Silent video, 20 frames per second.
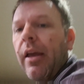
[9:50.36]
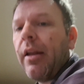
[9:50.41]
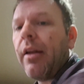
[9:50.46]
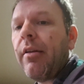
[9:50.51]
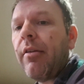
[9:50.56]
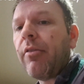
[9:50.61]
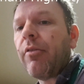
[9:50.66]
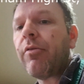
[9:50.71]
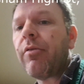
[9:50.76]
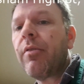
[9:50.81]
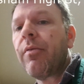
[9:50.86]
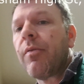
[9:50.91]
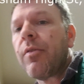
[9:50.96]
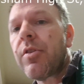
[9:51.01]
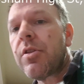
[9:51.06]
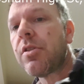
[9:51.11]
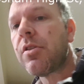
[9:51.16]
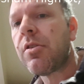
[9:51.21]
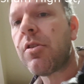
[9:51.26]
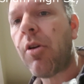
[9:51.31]
in and
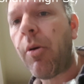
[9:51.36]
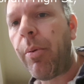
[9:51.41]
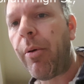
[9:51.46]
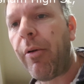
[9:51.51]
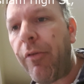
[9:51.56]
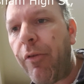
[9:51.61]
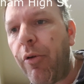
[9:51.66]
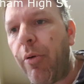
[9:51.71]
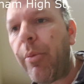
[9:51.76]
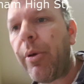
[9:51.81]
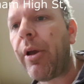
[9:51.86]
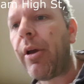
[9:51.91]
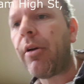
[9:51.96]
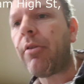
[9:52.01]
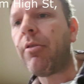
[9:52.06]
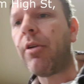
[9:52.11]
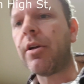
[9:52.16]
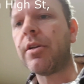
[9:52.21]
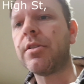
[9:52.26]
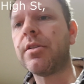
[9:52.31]
stop it forming a
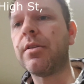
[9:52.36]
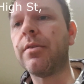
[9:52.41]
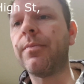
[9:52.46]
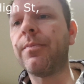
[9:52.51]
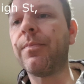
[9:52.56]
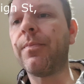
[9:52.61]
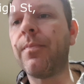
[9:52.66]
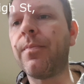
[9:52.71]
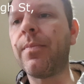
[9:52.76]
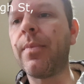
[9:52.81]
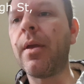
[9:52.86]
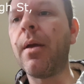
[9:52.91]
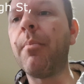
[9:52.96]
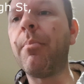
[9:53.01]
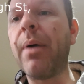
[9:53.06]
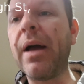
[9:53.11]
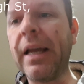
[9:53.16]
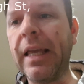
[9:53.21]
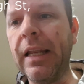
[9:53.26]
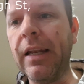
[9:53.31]
crust.
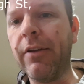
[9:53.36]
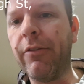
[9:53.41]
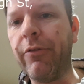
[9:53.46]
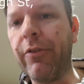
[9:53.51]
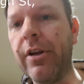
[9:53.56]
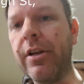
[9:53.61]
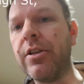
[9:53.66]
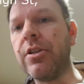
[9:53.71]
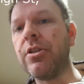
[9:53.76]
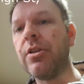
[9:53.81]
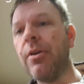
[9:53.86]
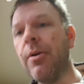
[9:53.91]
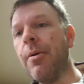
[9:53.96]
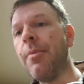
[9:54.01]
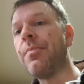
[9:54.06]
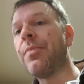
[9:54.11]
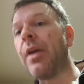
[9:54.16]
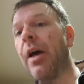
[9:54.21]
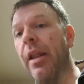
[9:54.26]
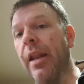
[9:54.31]
Back in the fridge,
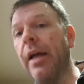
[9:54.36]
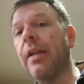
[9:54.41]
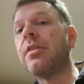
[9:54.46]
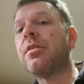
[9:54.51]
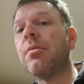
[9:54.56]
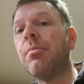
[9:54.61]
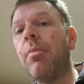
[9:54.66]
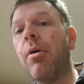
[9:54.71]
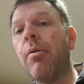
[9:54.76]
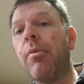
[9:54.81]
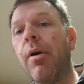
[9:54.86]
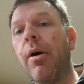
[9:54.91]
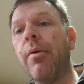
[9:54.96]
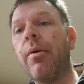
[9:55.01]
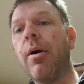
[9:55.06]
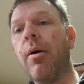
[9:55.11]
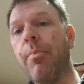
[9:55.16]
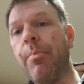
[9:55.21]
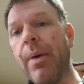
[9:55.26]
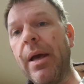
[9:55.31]
and then tomorrow
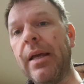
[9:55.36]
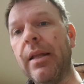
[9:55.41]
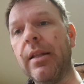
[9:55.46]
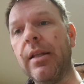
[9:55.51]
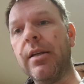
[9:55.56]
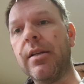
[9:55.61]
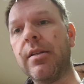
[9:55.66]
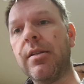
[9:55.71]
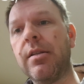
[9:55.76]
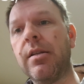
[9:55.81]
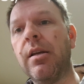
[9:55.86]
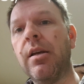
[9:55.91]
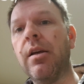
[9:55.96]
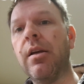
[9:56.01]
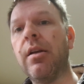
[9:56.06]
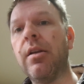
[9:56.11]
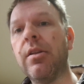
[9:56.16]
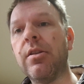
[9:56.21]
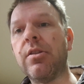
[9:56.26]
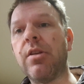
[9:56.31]
I'll bake this.
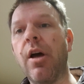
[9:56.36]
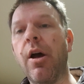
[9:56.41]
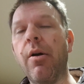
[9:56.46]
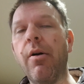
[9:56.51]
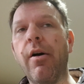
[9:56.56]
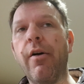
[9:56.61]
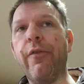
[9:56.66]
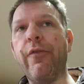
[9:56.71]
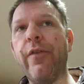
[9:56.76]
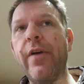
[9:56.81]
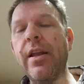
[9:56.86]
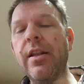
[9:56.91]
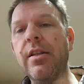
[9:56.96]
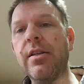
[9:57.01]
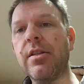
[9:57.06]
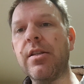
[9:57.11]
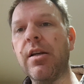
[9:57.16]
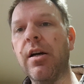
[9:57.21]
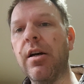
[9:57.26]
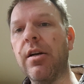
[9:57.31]
So I've fed the
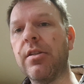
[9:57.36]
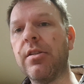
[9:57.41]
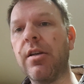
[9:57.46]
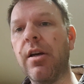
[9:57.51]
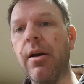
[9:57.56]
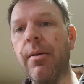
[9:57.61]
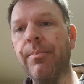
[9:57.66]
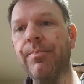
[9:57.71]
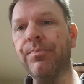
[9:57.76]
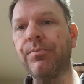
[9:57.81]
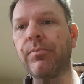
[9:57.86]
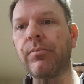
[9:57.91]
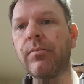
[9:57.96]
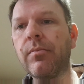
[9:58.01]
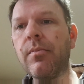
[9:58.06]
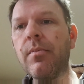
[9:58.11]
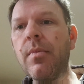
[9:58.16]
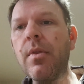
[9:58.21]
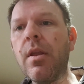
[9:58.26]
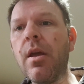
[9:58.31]
starter,
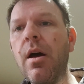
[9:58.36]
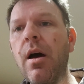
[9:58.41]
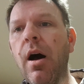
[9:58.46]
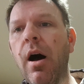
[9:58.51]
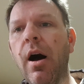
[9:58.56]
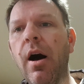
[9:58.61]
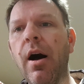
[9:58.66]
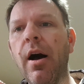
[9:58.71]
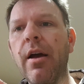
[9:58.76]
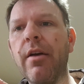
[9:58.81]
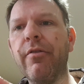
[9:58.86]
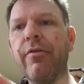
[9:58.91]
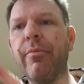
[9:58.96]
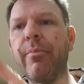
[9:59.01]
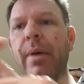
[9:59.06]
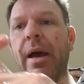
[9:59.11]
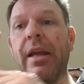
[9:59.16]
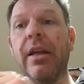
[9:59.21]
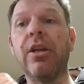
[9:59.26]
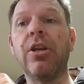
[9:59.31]
I've
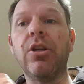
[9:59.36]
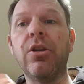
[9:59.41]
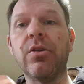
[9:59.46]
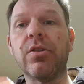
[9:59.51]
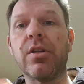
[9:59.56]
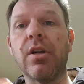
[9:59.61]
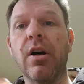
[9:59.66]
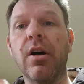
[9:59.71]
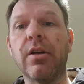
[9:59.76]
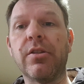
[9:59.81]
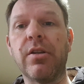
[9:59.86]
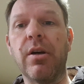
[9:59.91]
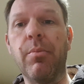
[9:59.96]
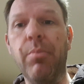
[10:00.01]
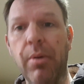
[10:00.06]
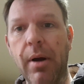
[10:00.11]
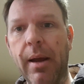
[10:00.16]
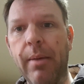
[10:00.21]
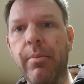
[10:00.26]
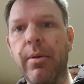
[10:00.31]
made a new starter, a
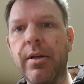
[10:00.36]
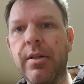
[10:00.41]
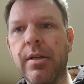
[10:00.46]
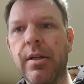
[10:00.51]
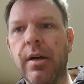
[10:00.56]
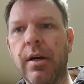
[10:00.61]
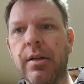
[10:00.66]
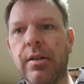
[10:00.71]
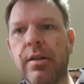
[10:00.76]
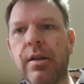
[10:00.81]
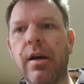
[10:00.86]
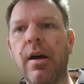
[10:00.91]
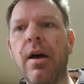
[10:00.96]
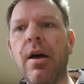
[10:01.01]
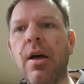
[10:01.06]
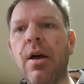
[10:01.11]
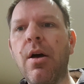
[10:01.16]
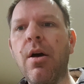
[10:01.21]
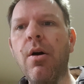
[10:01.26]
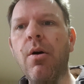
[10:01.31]
brown bread starter,
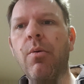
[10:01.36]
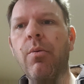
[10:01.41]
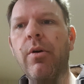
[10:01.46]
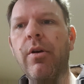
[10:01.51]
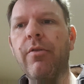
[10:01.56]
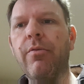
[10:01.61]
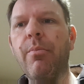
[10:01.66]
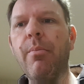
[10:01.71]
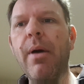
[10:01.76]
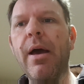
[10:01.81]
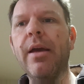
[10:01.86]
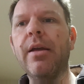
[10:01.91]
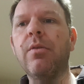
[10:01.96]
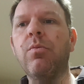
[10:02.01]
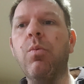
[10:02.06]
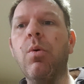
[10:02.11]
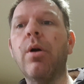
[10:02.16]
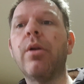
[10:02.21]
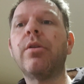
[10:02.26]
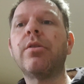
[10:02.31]
we've
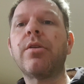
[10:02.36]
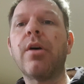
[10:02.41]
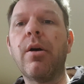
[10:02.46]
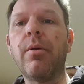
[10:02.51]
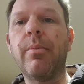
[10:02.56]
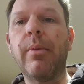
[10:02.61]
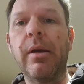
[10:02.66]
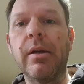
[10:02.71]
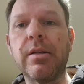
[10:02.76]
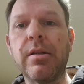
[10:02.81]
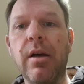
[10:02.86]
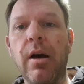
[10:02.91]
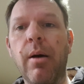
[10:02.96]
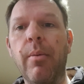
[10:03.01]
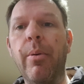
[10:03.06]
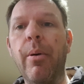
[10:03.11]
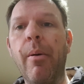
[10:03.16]
made one dough mix up.